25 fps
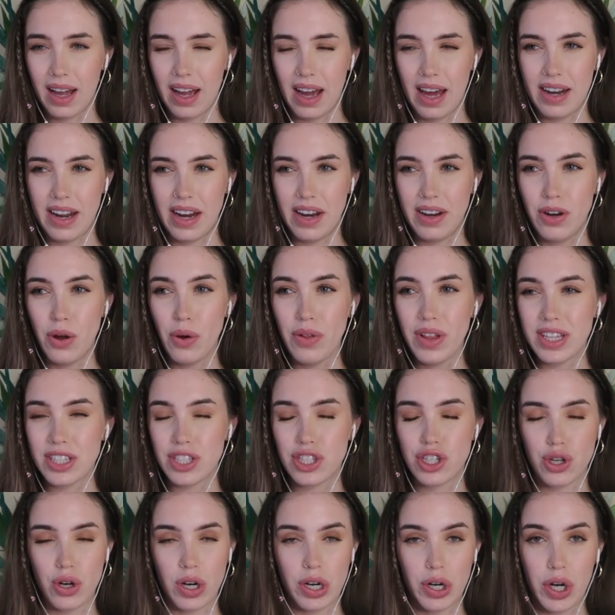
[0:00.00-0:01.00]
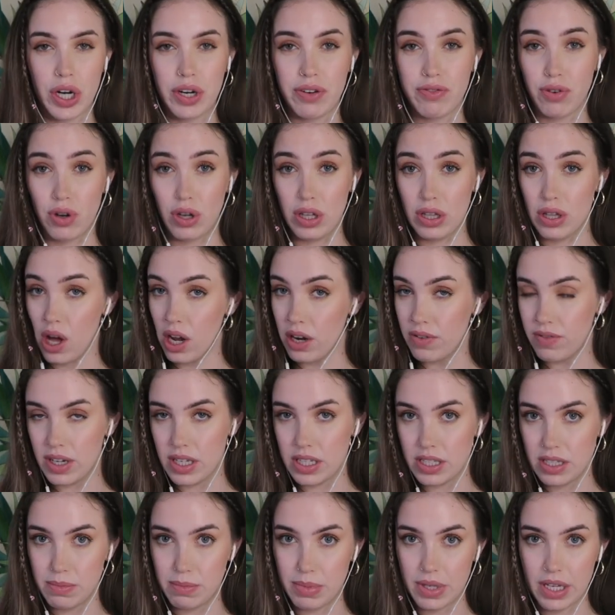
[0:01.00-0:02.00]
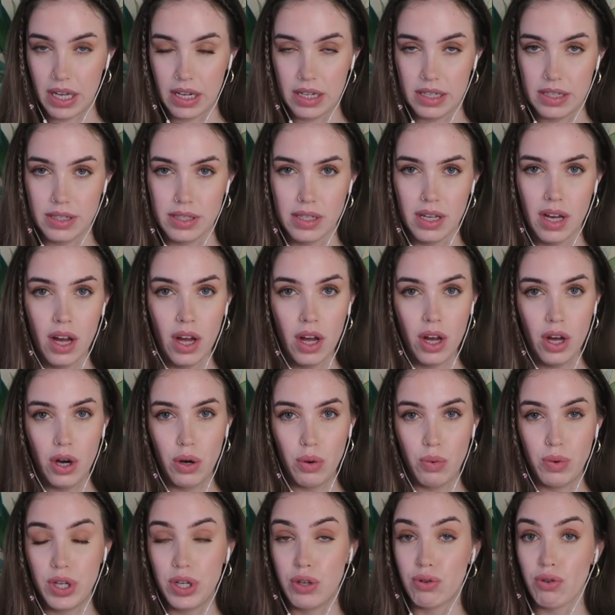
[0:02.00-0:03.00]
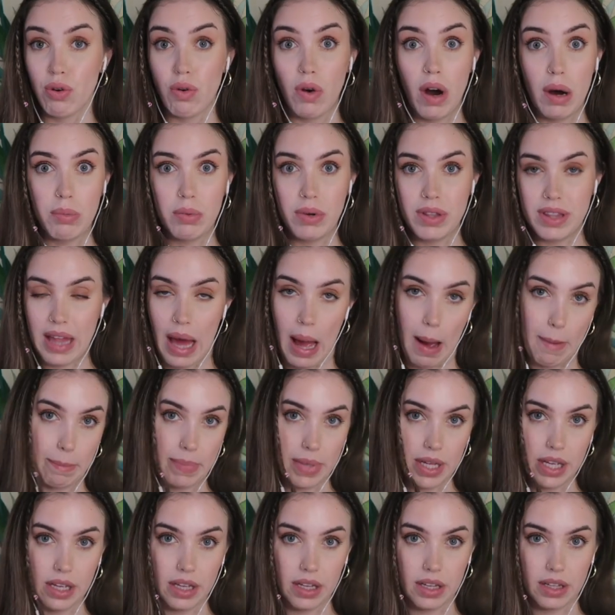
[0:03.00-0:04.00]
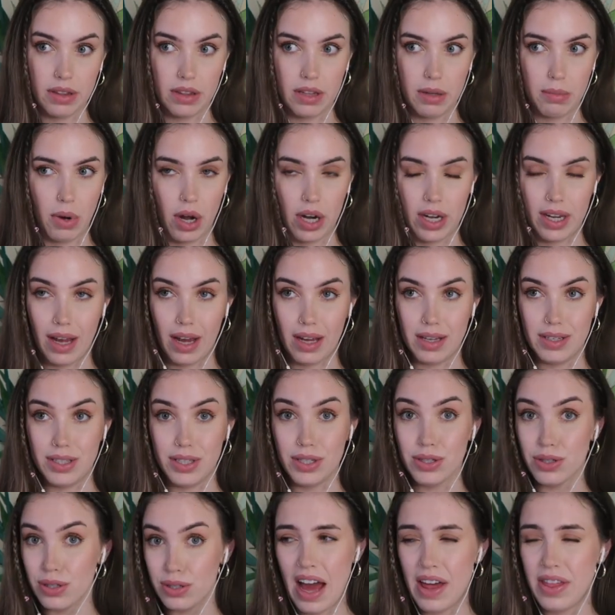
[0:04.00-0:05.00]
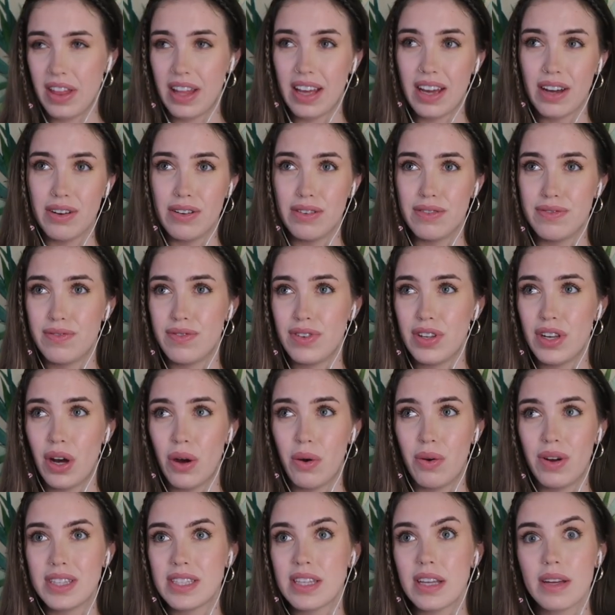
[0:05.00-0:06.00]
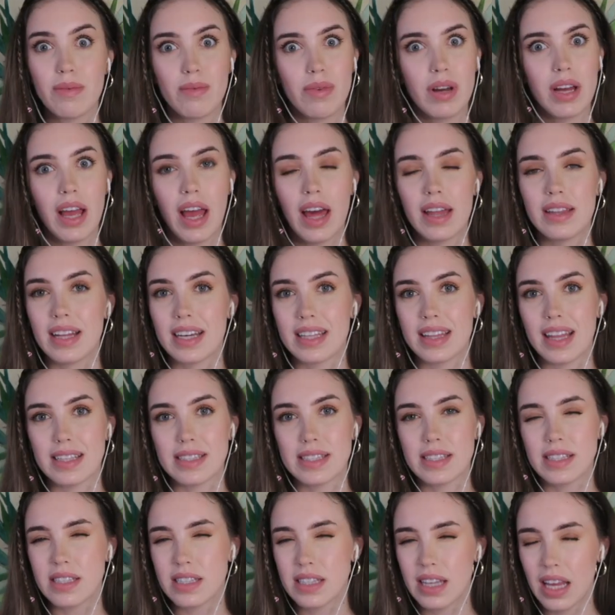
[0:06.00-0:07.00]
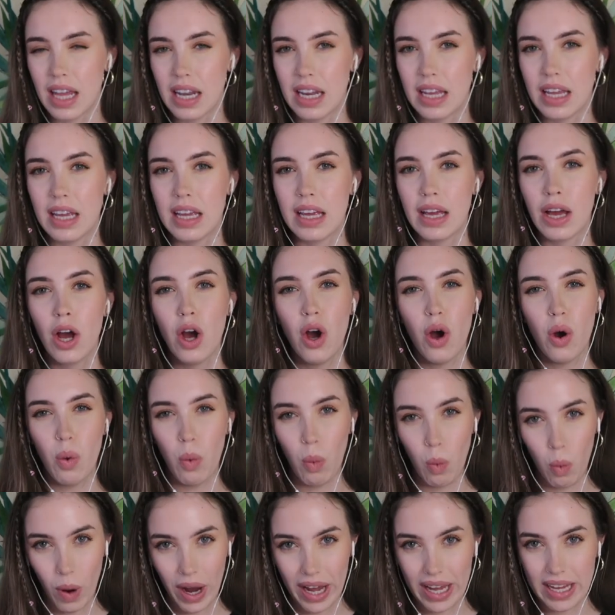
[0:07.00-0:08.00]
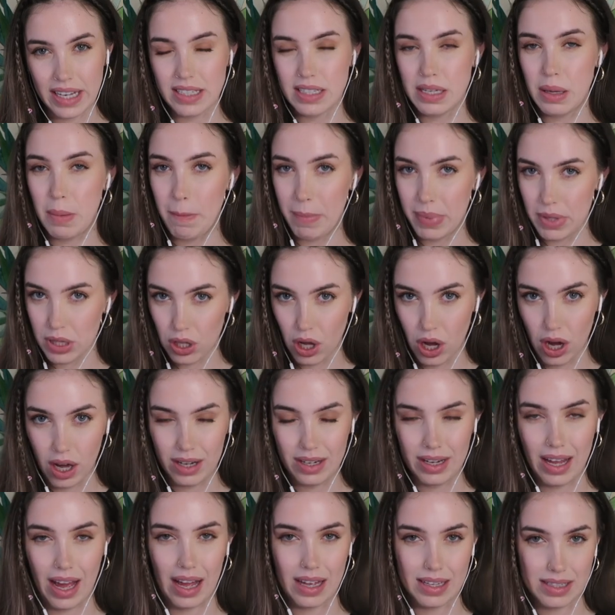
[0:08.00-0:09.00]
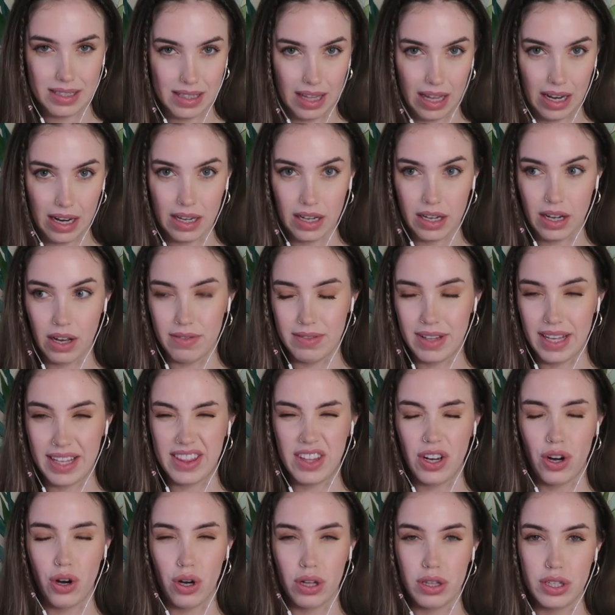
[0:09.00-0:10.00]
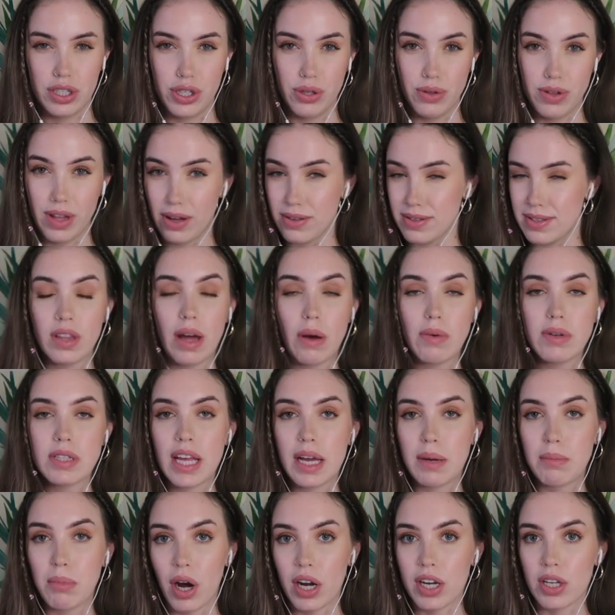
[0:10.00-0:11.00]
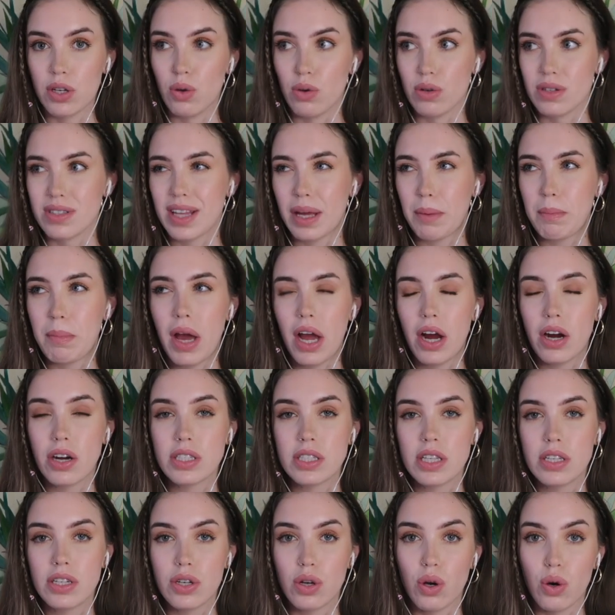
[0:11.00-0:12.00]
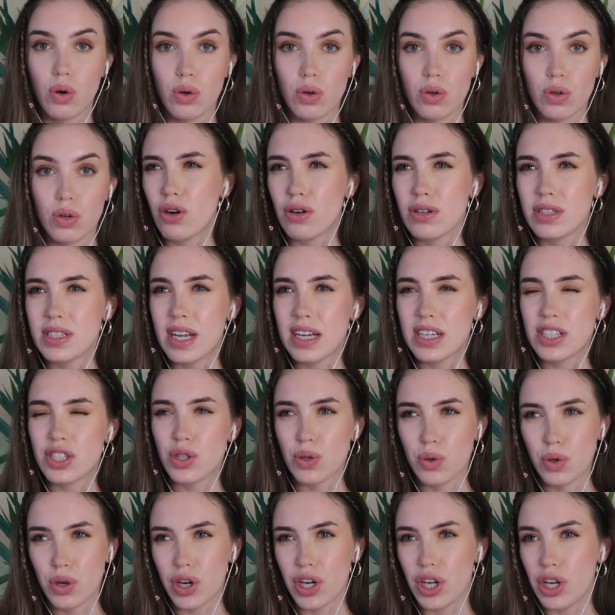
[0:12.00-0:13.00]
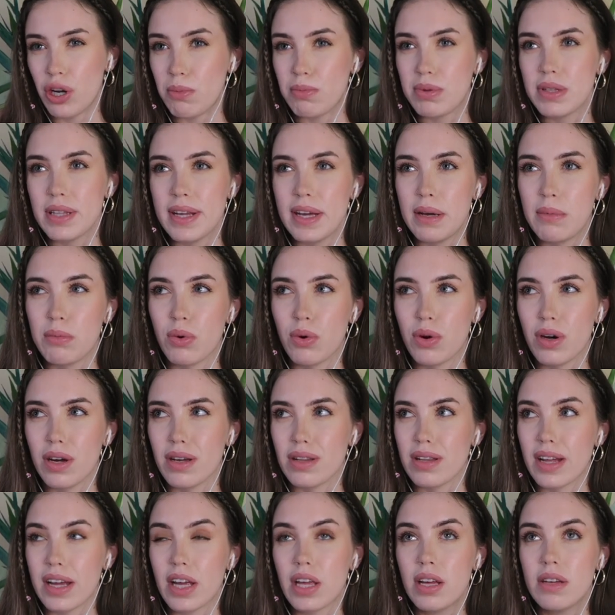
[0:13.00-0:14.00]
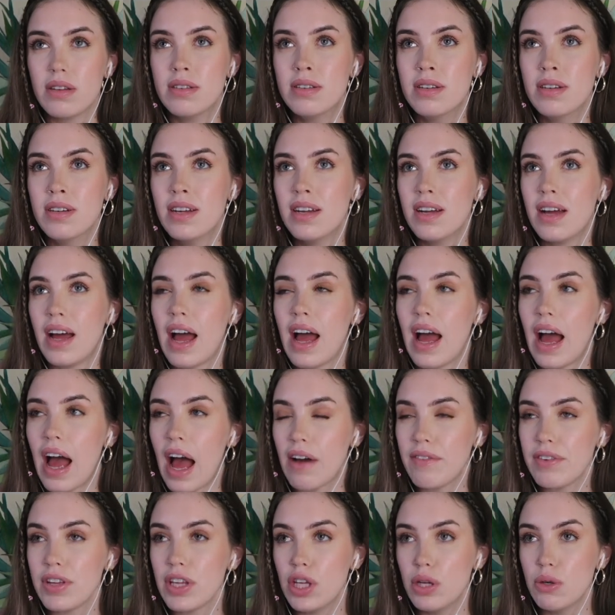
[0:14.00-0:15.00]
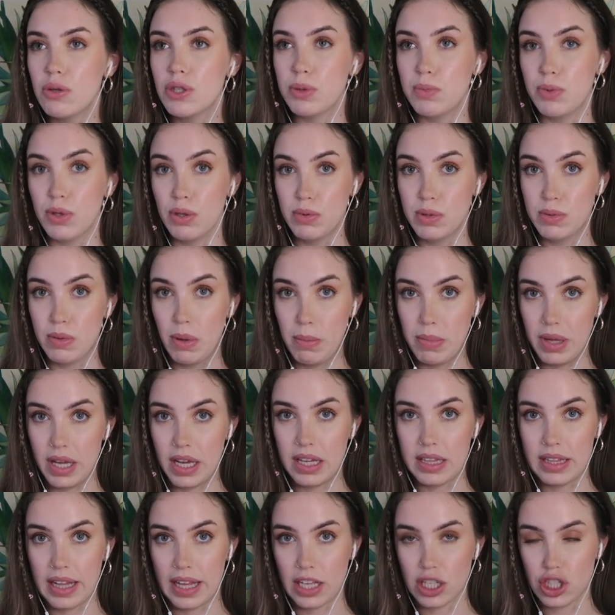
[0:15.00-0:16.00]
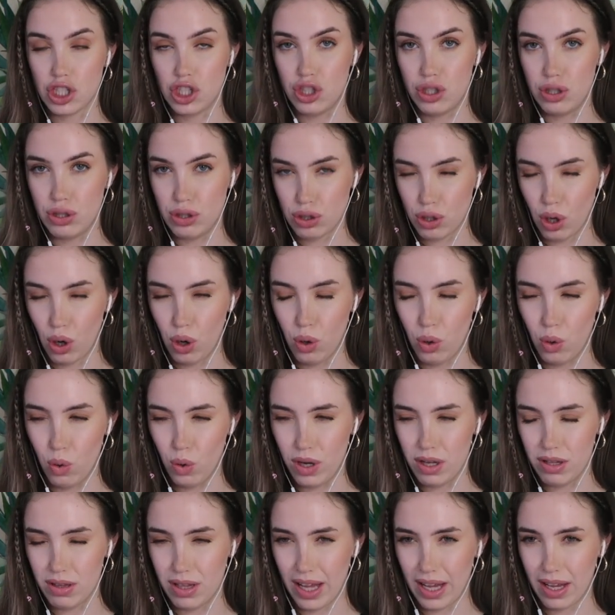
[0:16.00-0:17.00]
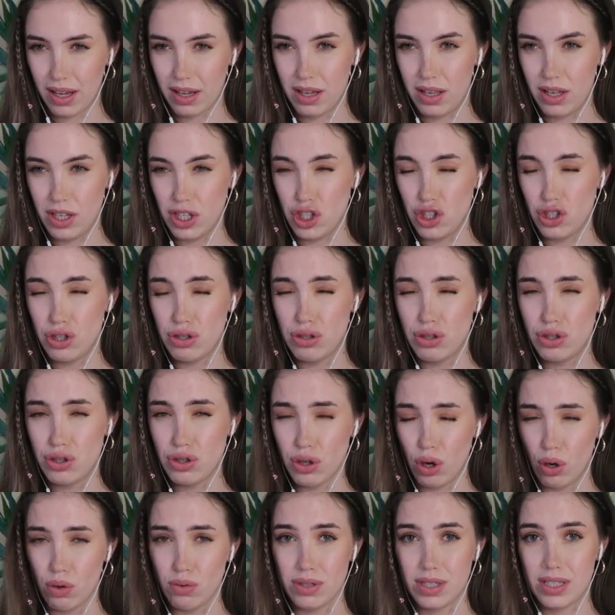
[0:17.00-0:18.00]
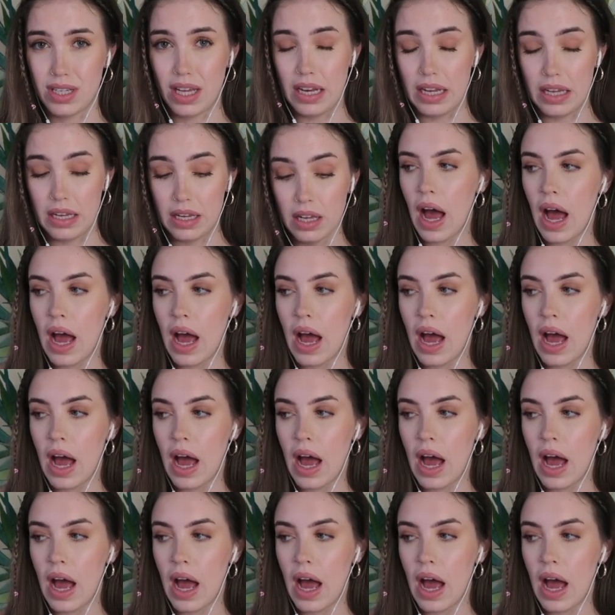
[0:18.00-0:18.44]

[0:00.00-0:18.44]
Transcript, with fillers: And I know that's triggering for a lot of us because we grew up with that being the body ideal. I think of, you know, it's again like that skinny white blonde aesthetic of like the early 2000s. That was like body goals, like Paris and Nicole, Girls Next Door, you know, Playboy, like having huge boobs, but being like, so skinny.